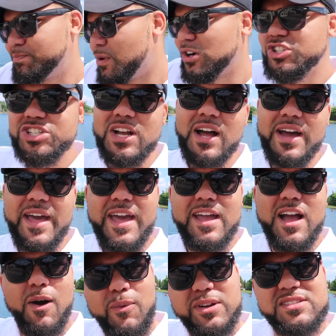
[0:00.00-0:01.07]
sparks your eye,
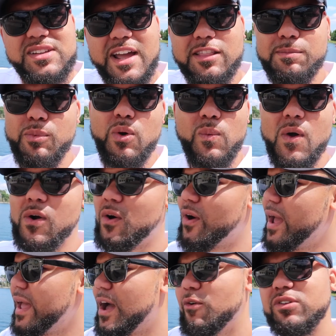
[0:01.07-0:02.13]
hey, I wanna stay at the boardwalk
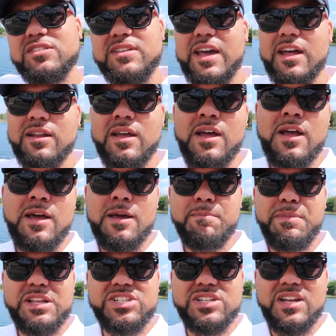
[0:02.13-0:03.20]
or hey, I wanna stay
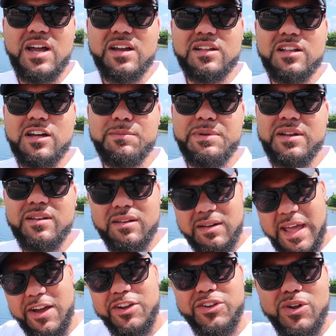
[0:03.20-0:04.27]
at Beach and Yacht Club
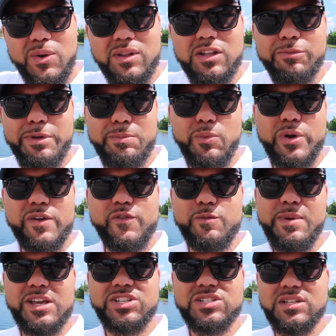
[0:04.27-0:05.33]
and now you know a little bit more
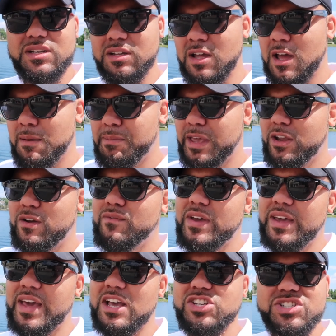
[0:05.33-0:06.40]
information to make your
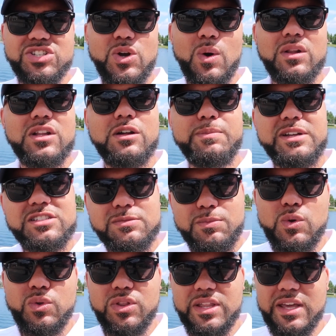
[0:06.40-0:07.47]
vacation go a little bit
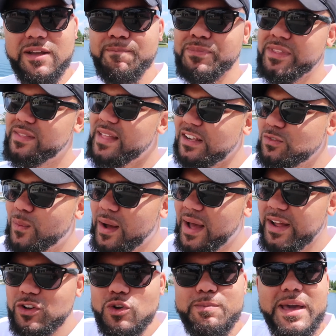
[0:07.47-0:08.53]
smoothly and that's why
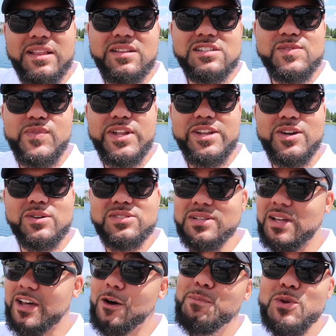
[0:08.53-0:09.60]
I do make these videos
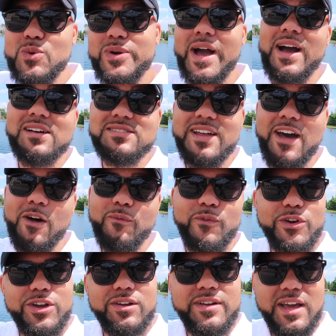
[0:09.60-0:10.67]
to help you guys
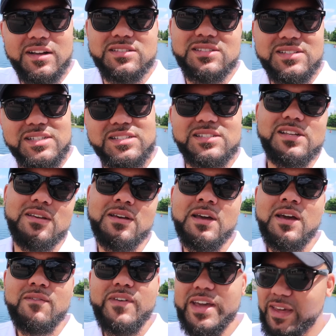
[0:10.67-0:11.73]
out for your next Disney
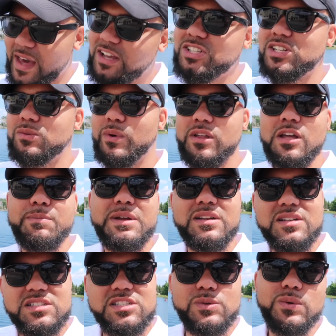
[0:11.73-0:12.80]
vacation, whether that be
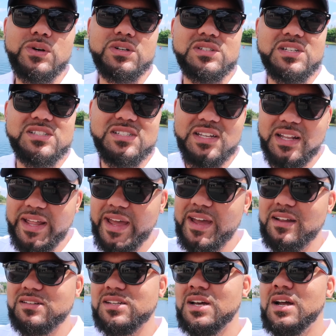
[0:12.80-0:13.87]
Disney World,
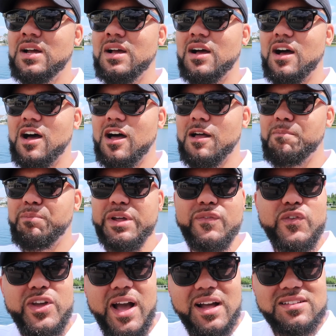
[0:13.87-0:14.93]
Disneyland. Um, but
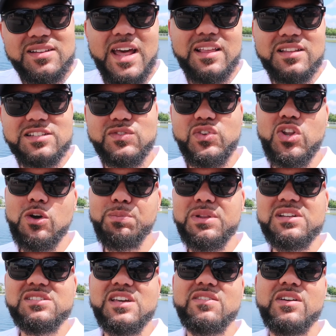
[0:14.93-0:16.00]
if you guys like this video,
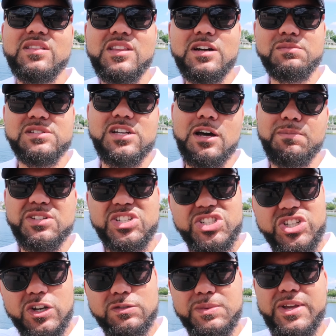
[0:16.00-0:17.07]
please give it a thumbs up. It
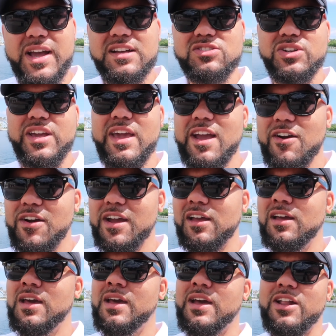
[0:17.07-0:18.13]
just shows me you guys are
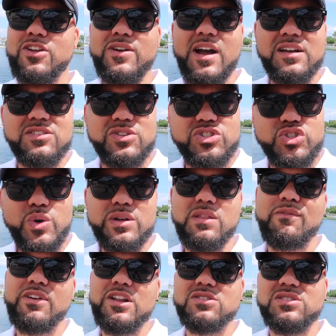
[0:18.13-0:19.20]
caring and you guys are enjoying
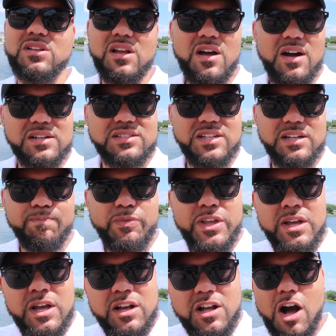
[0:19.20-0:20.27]
the videos and the content.
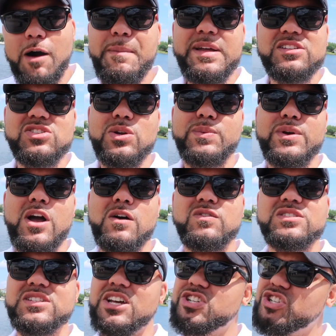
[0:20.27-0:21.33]
Comment, start a
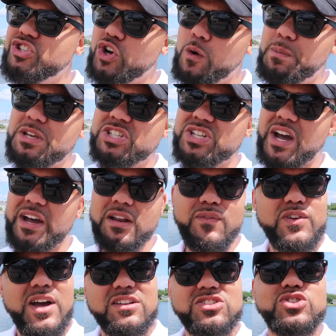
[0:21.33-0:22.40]
conversation, don't be shy. And
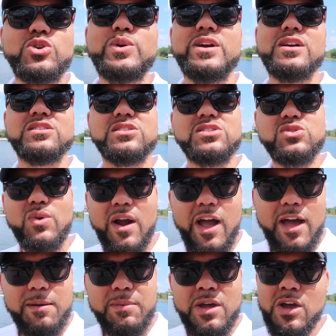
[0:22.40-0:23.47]
if you guys are new here,
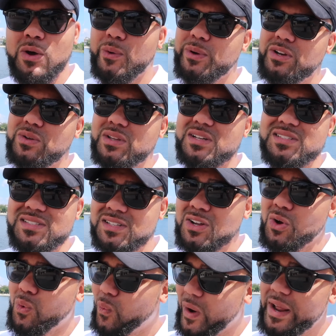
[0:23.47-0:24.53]
subscribe. We do this
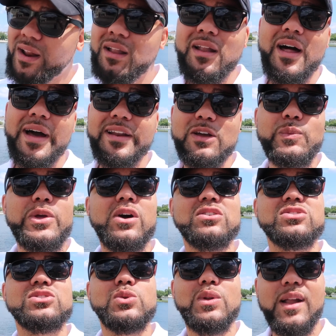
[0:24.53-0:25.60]
quite a lot and we
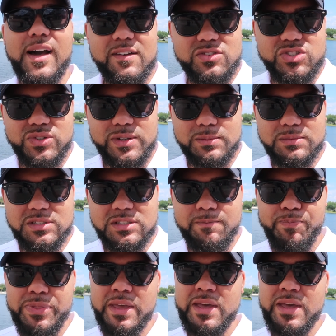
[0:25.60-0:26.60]
also do live streams.